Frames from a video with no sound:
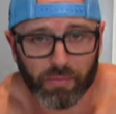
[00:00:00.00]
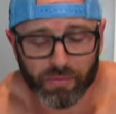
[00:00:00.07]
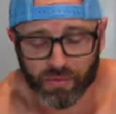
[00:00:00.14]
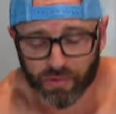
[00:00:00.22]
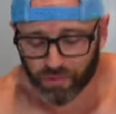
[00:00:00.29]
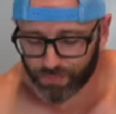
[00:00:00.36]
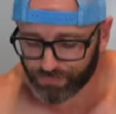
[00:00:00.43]

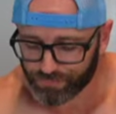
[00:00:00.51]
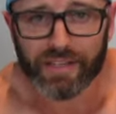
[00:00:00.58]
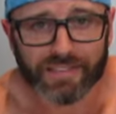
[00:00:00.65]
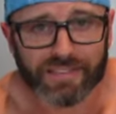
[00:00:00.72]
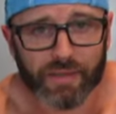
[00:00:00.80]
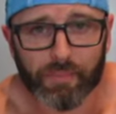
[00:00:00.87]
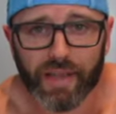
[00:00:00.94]
So, like I
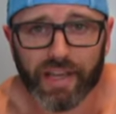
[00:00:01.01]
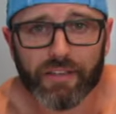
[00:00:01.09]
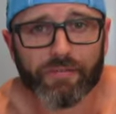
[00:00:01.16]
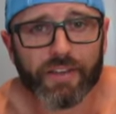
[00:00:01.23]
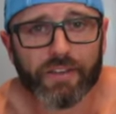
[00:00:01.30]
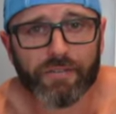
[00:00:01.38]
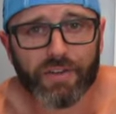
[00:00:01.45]
said, make it
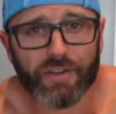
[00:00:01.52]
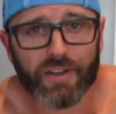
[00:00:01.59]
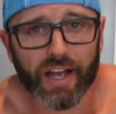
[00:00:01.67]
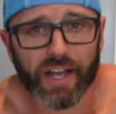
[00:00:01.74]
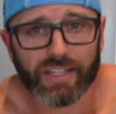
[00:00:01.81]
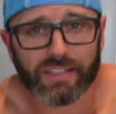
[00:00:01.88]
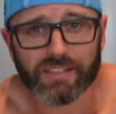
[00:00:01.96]
fit for you
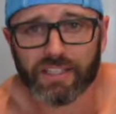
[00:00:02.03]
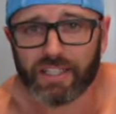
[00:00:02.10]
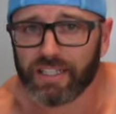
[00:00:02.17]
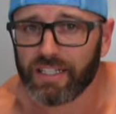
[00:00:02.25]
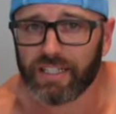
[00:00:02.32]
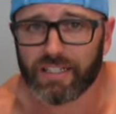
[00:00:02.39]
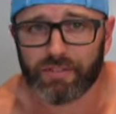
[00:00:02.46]
guys.
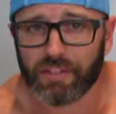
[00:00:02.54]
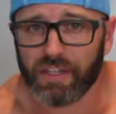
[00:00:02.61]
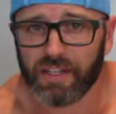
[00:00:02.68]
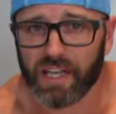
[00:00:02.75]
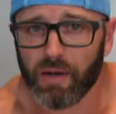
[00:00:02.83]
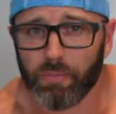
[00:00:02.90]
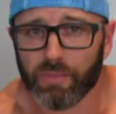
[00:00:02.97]
If you need
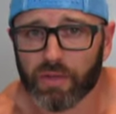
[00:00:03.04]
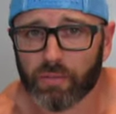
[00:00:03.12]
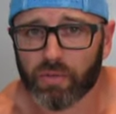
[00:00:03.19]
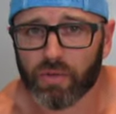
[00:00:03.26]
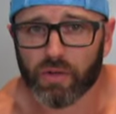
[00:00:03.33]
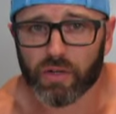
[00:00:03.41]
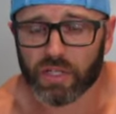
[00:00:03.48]
help with your
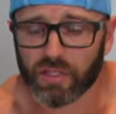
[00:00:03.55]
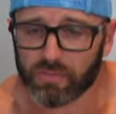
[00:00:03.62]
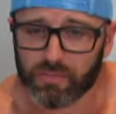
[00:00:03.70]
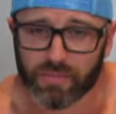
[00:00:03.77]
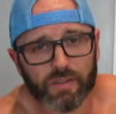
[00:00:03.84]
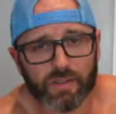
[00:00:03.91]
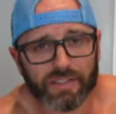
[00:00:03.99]
program,
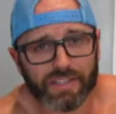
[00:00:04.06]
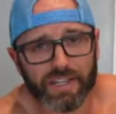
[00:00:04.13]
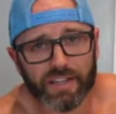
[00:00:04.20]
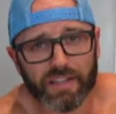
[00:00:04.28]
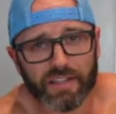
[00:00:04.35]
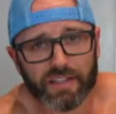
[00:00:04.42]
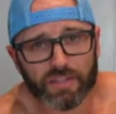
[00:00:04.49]
look down
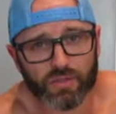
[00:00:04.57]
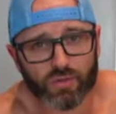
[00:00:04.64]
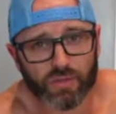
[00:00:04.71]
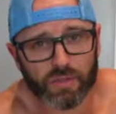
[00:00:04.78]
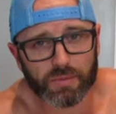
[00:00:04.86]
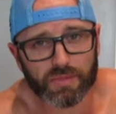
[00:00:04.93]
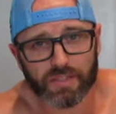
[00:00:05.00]
in the
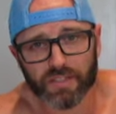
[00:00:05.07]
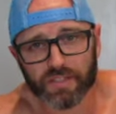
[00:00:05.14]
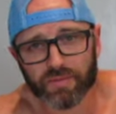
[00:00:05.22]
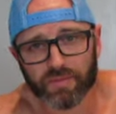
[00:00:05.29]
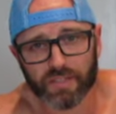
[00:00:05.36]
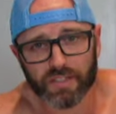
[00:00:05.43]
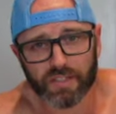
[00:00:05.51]
description of this
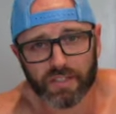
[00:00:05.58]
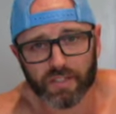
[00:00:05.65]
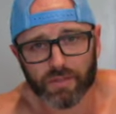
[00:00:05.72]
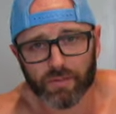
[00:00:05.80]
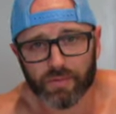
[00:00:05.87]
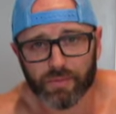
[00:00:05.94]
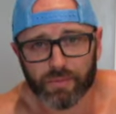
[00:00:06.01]

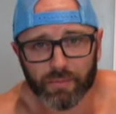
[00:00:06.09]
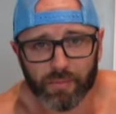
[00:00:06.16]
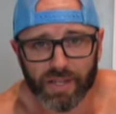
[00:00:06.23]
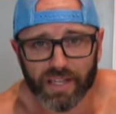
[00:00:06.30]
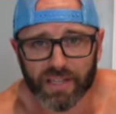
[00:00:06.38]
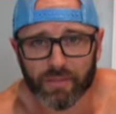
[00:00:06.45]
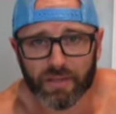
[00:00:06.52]
video. My
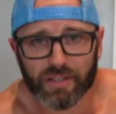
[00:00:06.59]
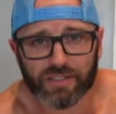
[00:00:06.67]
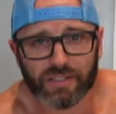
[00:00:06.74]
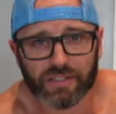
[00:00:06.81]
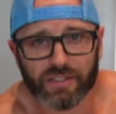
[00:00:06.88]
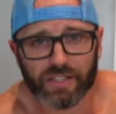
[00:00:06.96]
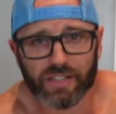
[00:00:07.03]
email's
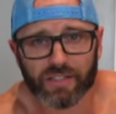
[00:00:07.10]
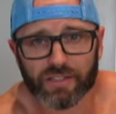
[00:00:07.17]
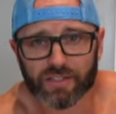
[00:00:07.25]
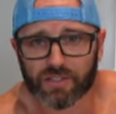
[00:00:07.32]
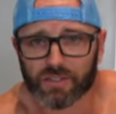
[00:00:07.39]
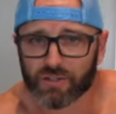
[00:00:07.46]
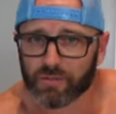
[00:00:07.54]
in there,
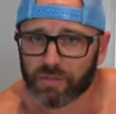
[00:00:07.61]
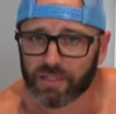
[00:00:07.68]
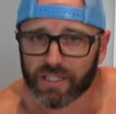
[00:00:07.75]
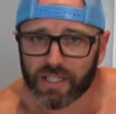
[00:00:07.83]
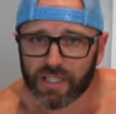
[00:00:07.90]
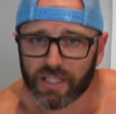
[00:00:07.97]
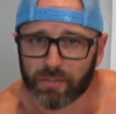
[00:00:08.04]
shoot me
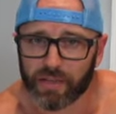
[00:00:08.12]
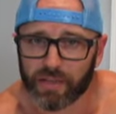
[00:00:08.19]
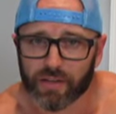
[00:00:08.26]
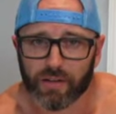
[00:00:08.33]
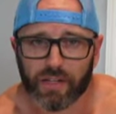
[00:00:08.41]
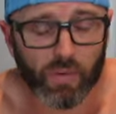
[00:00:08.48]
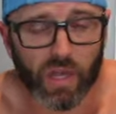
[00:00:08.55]
an
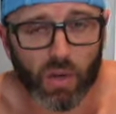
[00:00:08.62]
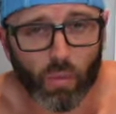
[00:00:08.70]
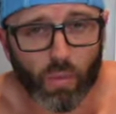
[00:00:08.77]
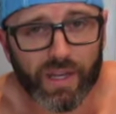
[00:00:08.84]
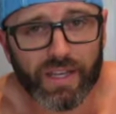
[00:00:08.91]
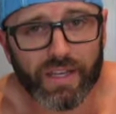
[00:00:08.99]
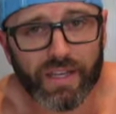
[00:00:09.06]
email and
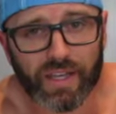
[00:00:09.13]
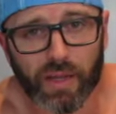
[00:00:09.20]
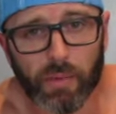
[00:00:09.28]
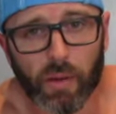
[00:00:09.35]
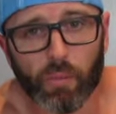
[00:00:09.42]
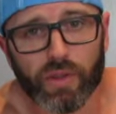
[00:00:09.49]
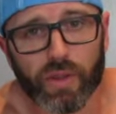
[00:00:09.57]
we can come
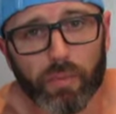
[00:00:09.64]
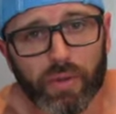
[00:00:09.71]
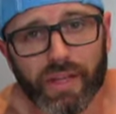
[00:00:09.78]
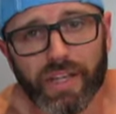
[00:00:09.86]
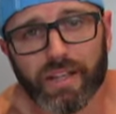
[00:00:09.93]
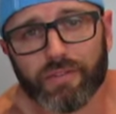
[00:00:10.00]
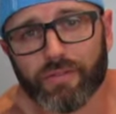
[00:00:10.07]
up with a
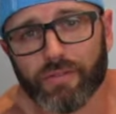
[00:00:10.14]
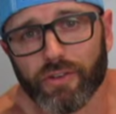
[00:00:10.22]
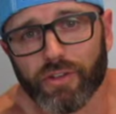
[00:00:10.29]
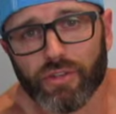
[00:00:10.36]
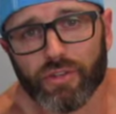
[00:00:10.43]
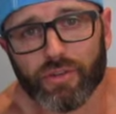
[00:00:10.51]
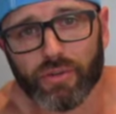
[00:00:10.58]
plan for
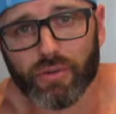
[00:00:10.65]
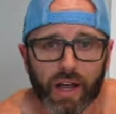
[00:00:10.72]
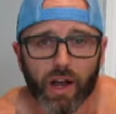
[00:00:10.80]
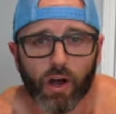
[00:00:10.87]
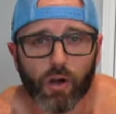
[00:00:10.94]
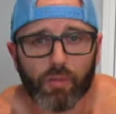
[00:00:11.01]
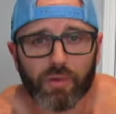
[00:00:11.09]
you. I
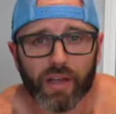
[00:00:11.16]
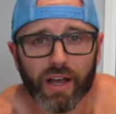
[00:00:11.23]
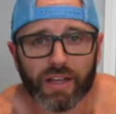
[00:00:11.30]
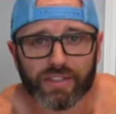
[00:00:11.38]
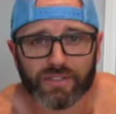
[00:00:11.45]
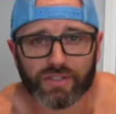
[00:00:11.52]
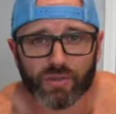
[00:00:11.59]
hope you
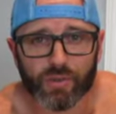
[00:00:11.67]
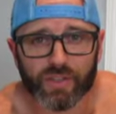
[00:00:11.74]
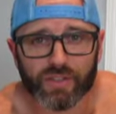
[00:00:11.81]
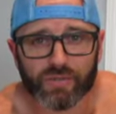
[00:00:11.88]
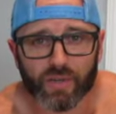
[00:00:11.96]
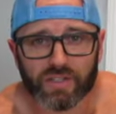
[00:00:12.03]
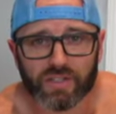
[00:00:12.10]
guys enjoy
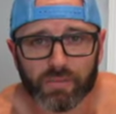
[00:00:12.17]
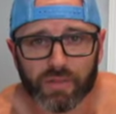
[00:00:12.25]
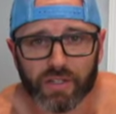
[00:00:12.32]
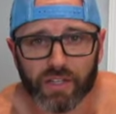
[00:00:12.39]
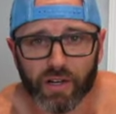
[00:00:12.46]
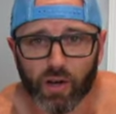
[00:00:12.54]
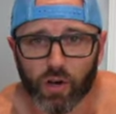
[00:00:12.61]
this
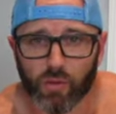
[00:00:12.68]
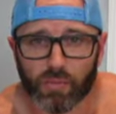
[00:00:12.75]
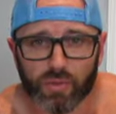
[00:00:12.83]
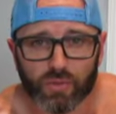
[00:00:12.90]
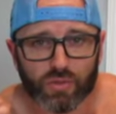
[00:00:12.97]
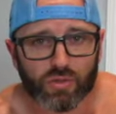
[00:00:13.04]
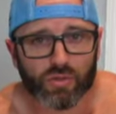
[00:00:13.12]
recipe. I hope you
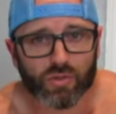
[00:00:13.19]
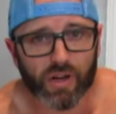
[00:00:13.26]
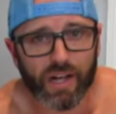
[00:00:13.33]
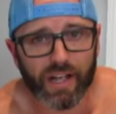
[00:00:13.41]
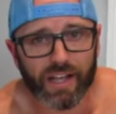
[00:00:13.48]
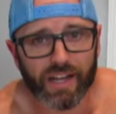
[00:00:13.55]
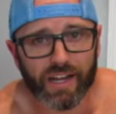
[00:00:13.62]

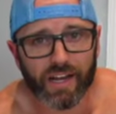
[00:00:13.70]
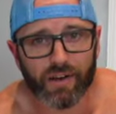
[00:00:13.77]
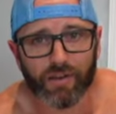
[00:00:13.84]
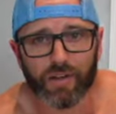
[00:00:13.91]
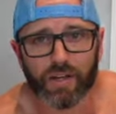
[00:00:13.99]
try it out.